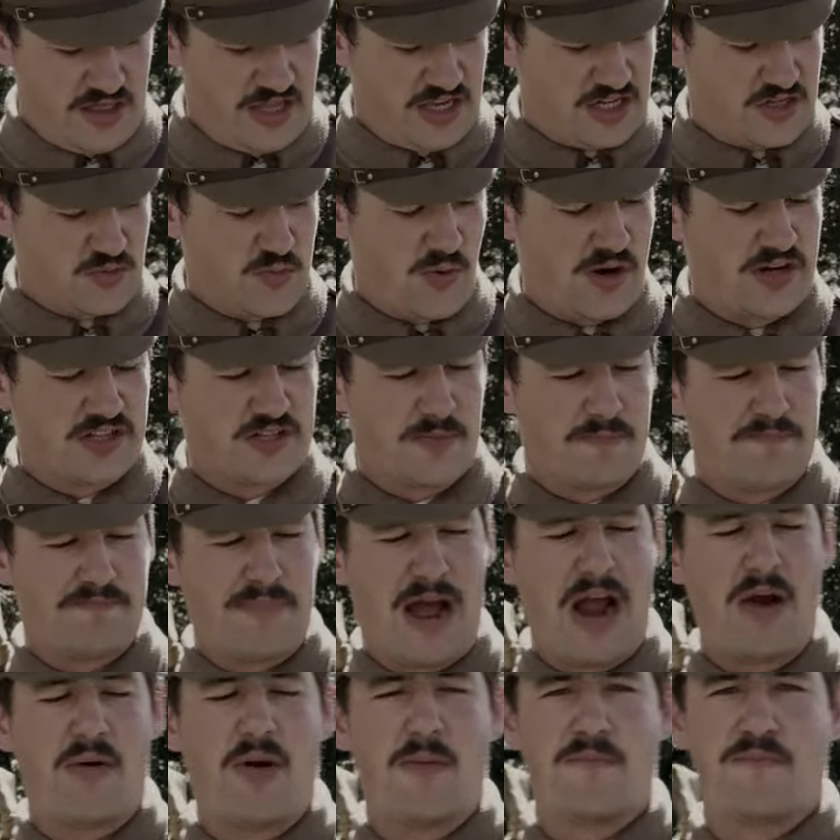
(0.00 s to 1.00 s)
This one is a
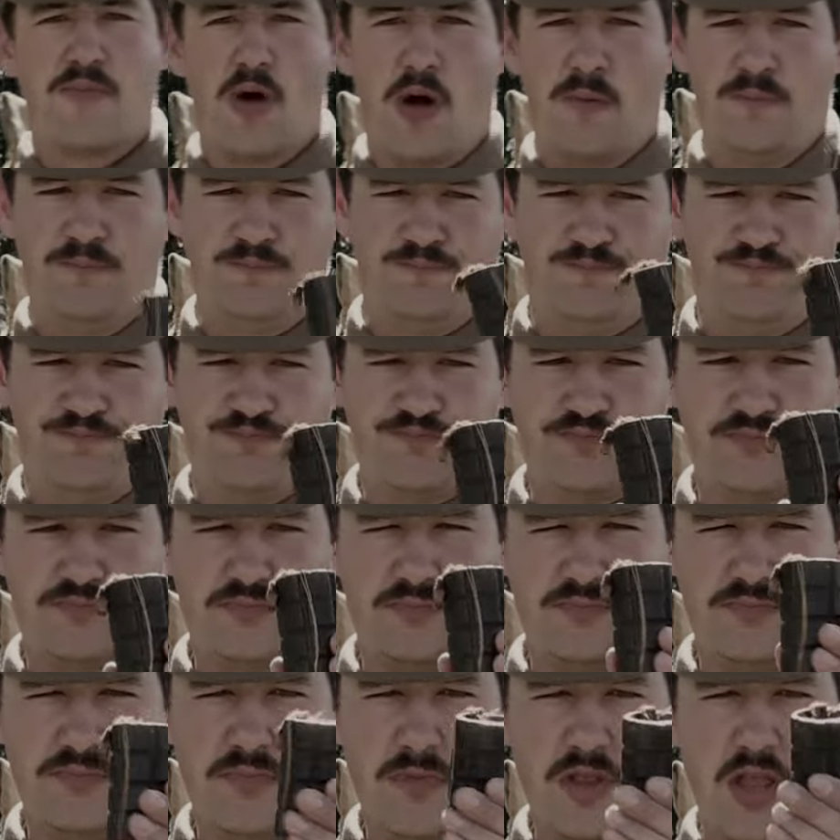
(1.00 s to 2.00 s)
Barrett bomb.
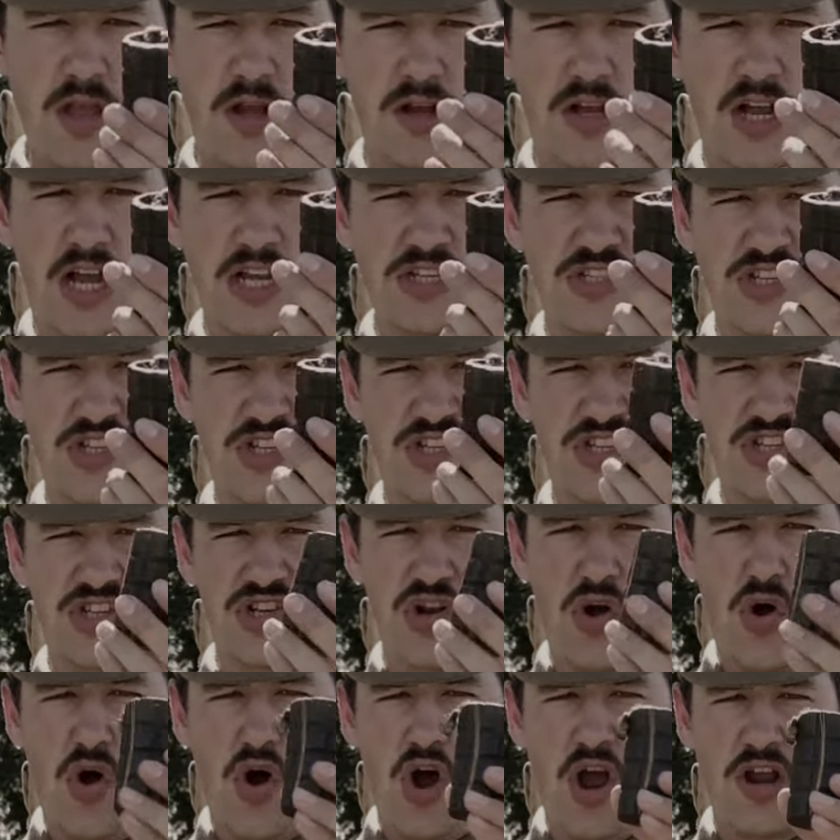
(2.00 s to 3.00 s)
Okay, so this is
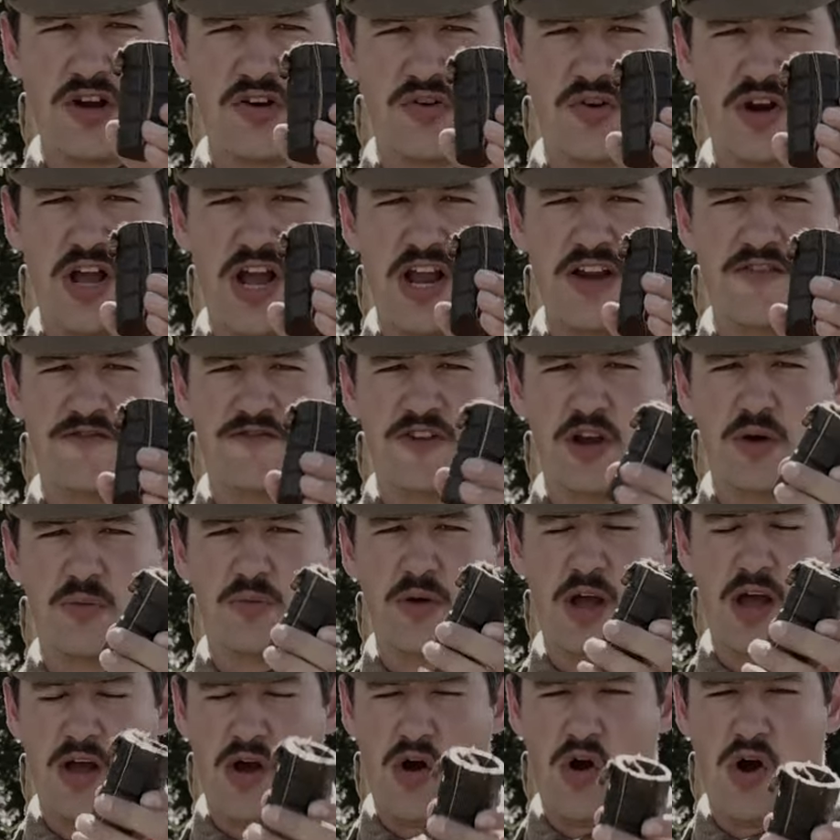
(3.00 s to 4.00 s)
an iron grenade,
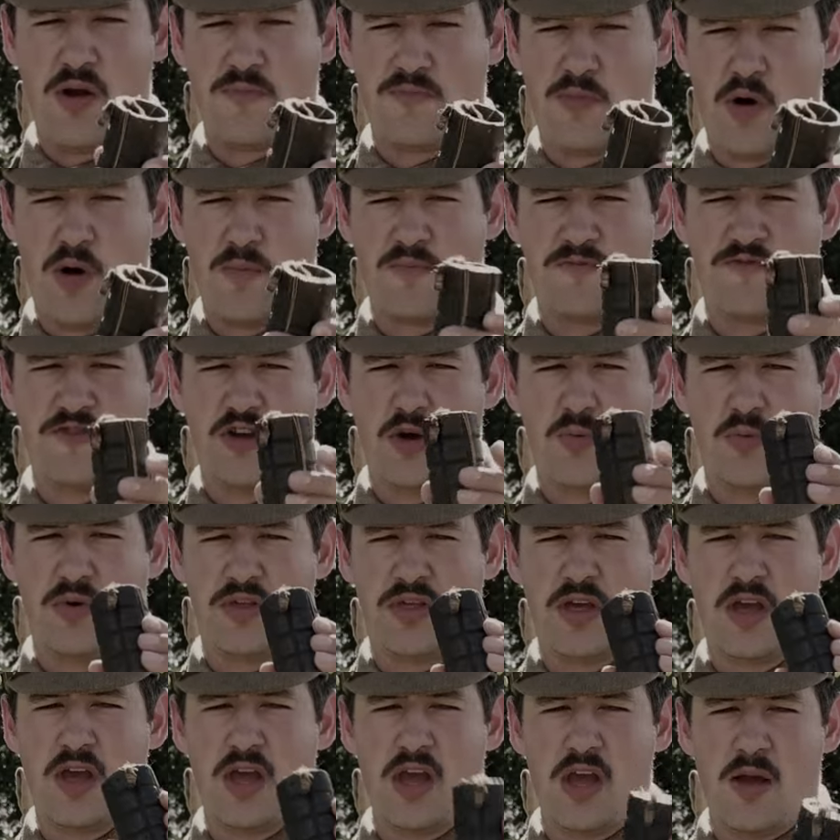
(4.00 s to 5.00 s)
filled, iron bomb filled
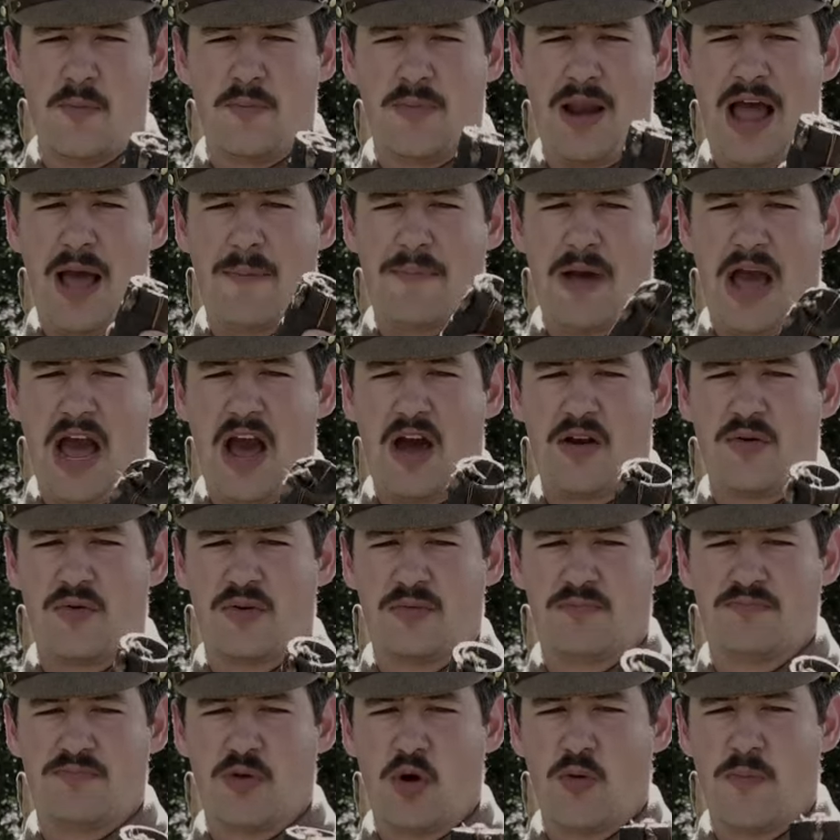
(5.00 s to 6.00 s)
with black
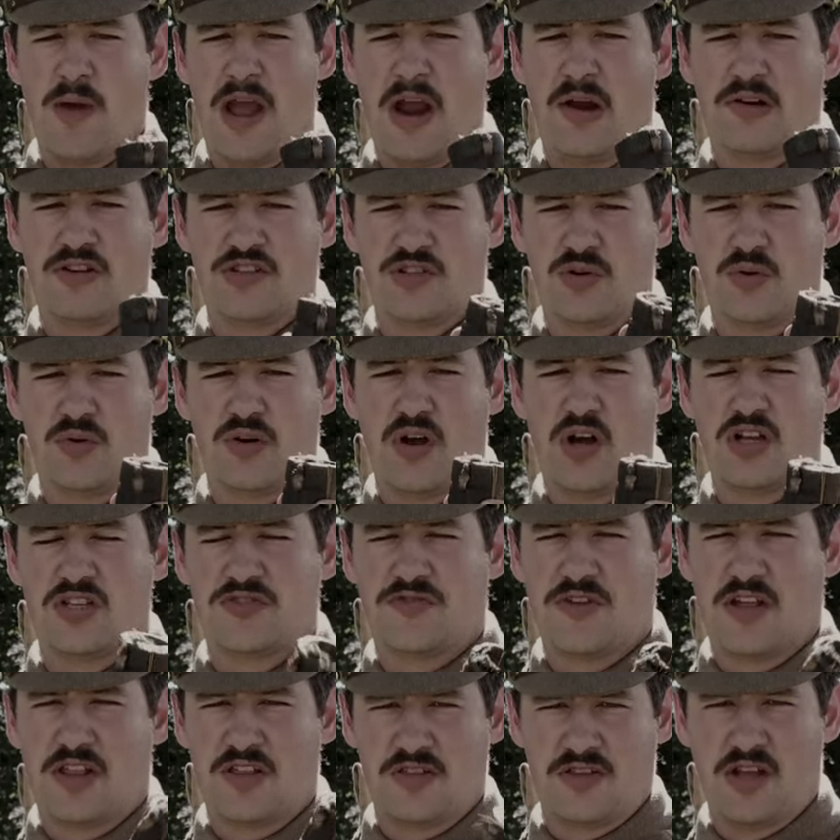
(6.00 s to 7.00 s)
powder and ball bearings and all
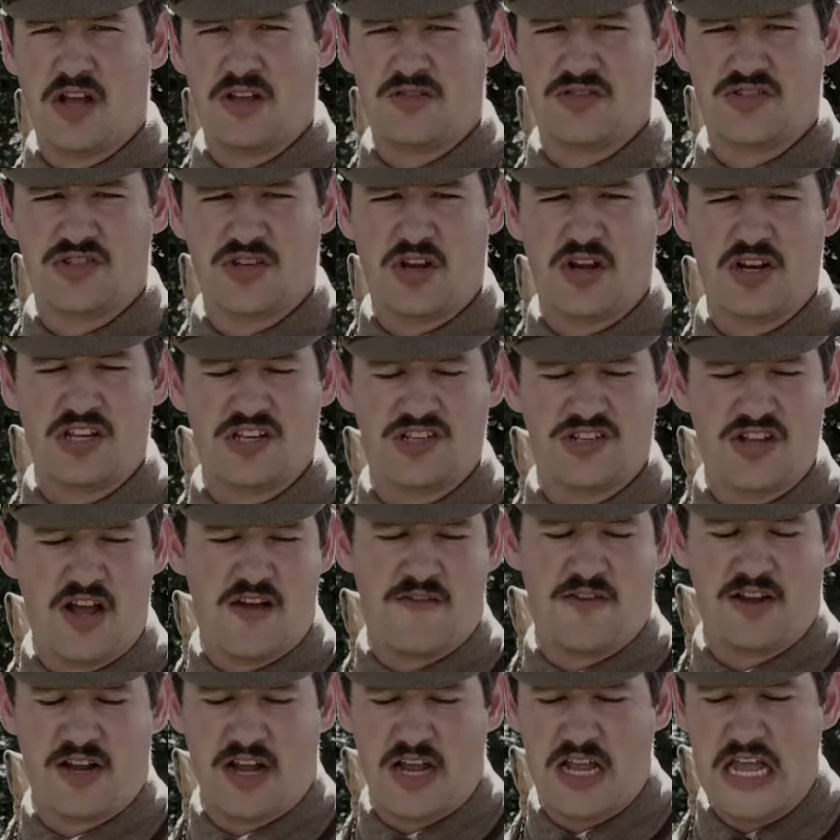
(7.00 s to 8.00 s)
kinds of unsightly
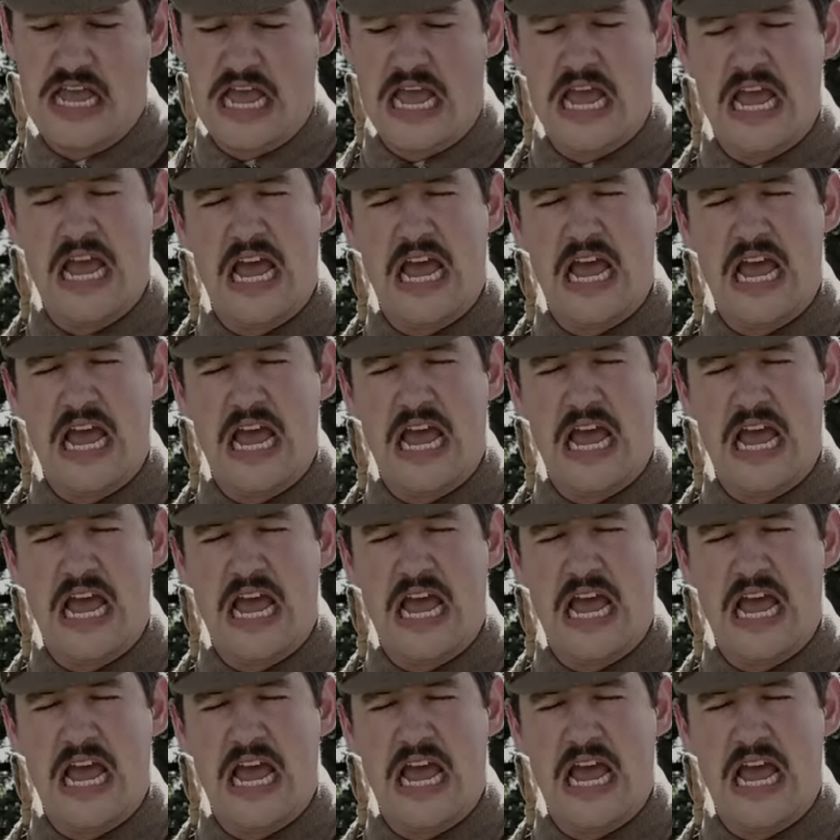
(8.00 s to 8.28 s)
stuff, okay?